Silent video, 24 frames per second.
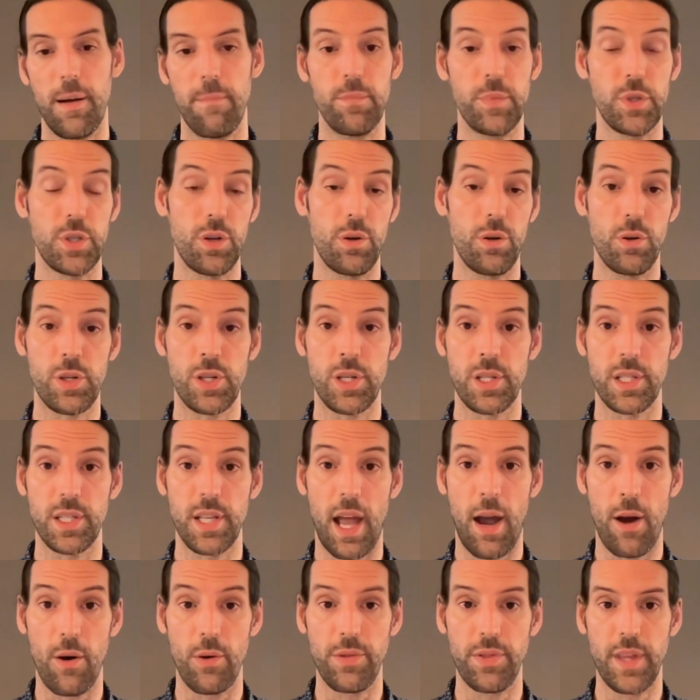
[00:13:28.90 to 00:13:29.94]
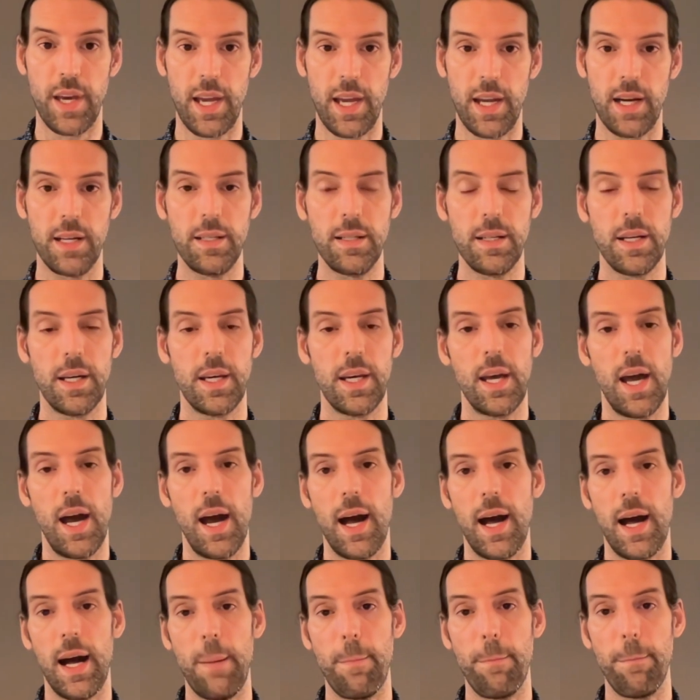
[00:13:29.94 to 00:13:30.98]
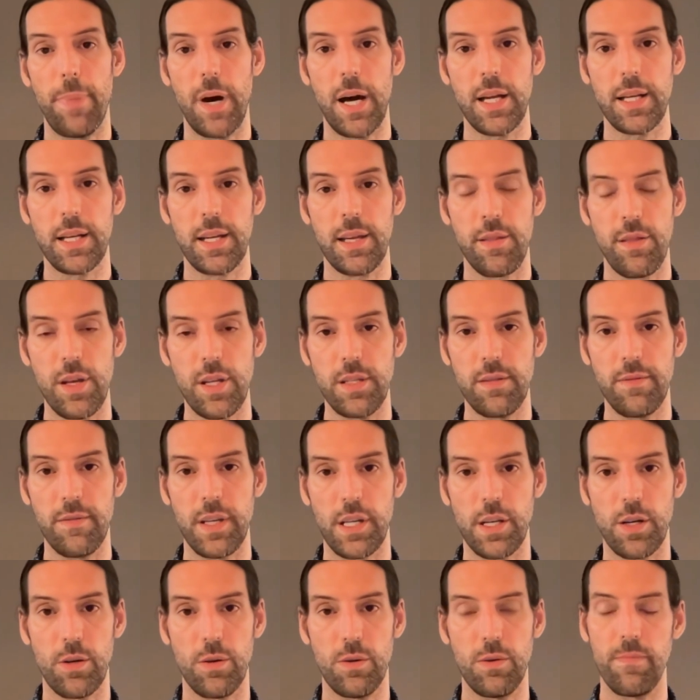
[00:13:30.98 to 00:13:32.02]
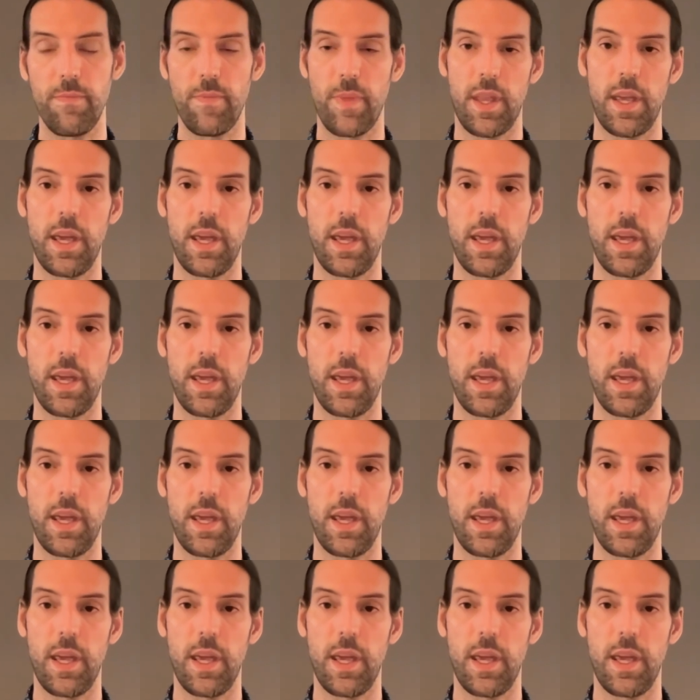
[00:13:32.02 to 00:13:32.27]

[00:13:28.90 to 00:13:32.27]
solutions out there. But in this video,